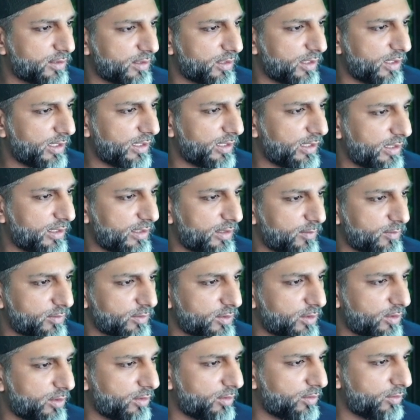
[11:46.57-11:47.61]
And
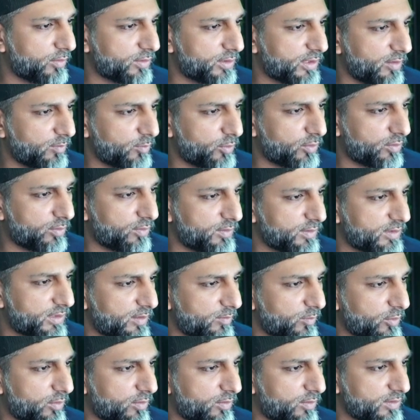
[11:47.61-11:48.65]
go, keep going, keep
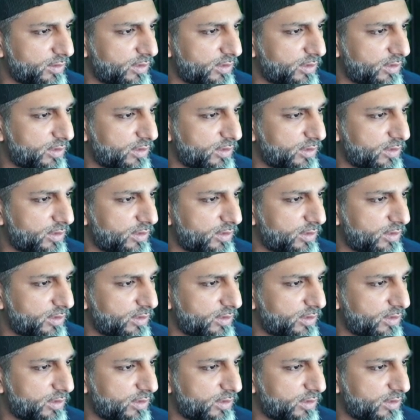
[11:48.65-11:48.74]
going,